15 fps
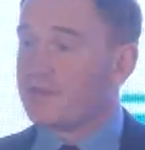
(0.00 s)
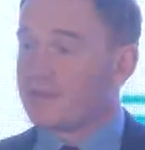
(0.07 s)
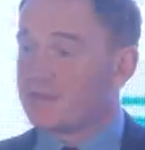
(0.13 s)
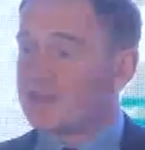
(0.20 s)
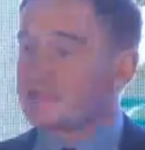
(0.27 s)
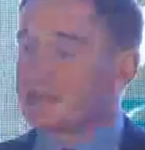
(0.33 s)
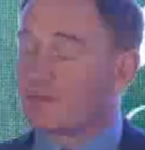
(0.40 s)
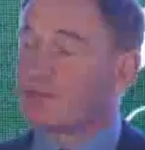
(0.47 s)
think
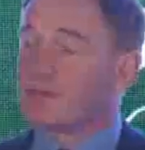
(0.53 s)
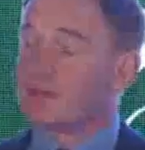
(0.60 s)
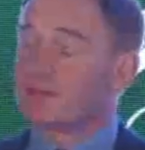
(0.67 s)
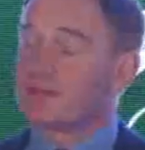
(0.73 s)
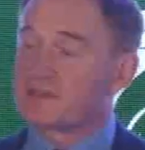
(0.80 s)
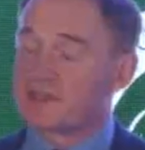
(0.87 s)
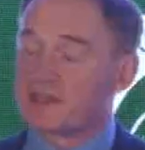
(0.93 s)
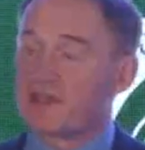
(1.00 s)
that's something
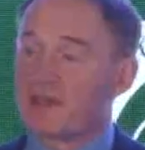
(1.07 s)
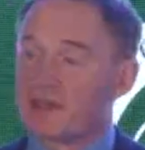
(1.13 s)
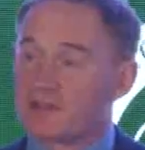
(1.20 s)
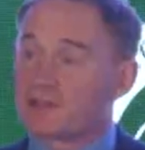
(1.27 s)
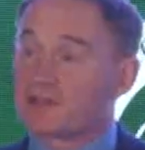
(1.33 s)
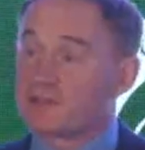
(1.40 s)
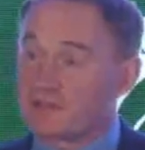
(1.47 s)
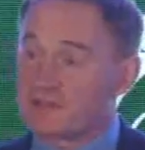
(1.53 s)
that CAI
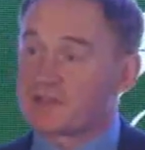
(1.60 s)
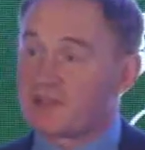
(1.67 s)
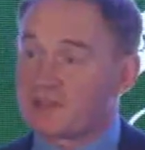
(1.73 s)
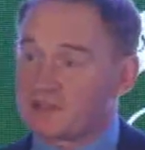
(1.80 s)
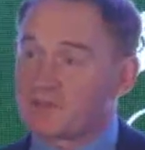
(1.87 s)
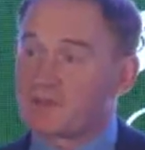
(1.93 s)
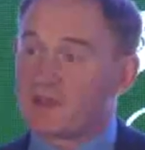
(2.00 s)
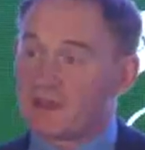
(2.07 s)
should
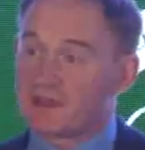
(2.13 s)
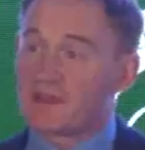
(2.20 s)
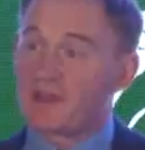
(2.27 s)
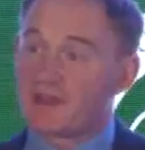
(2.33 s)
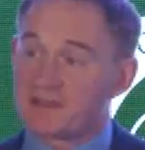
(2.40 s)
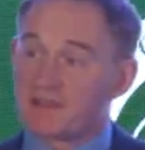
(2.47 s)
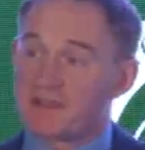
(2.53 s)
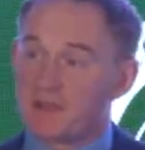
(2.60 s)
discuss with the
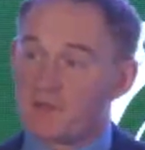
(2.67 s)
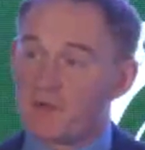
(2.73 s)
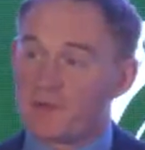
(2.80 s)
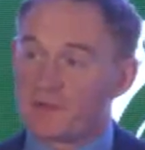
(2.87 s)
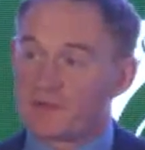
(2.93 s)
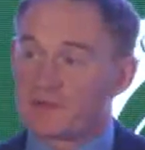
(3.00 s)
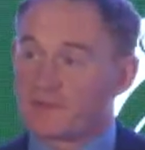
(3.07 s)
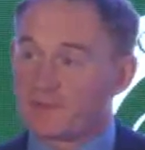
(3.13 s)
ICA
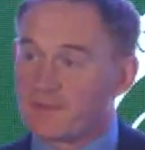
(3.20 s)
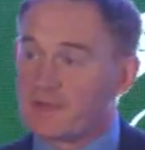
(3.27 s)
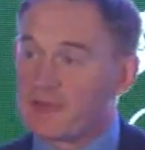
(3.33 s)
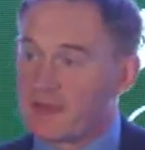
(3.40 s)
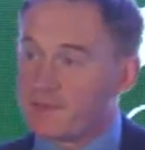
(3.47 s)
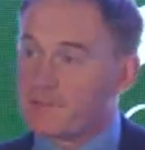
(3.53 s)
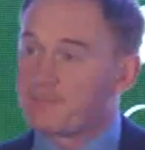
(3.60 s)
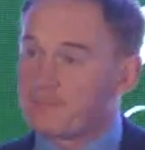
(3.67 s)
Bremen. Yeah.